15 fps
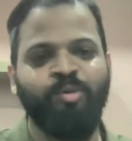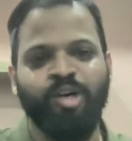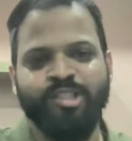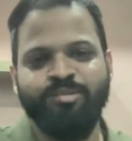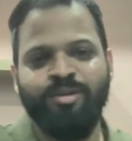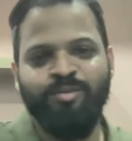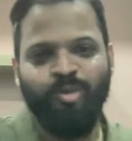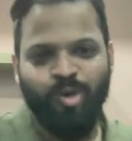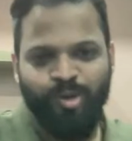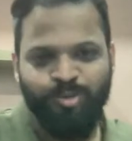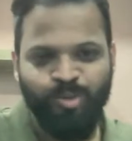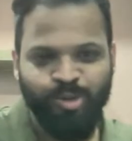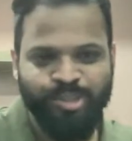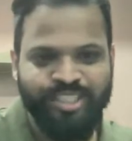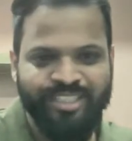possible
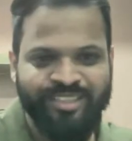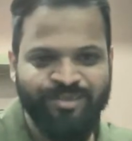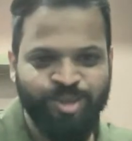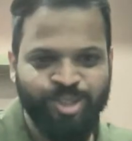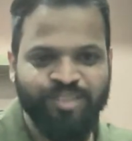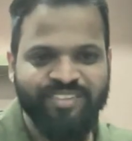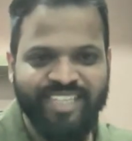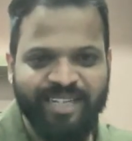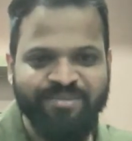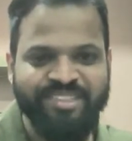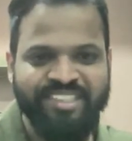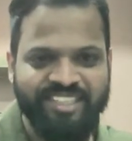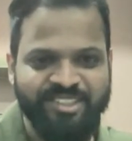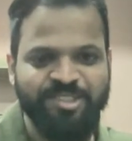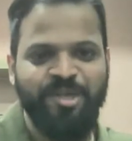most of the times
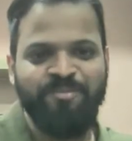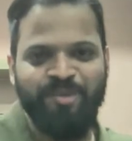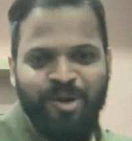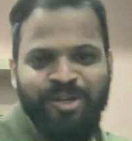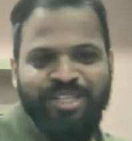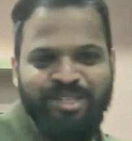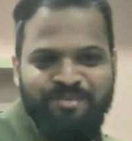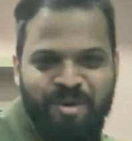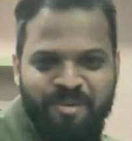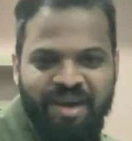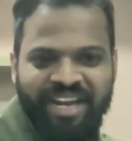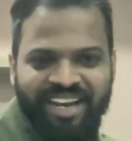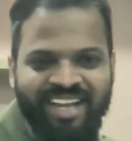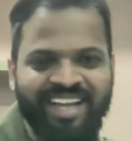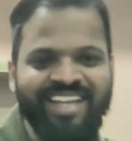in desktop, not in the
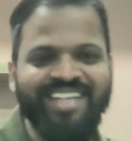mobile.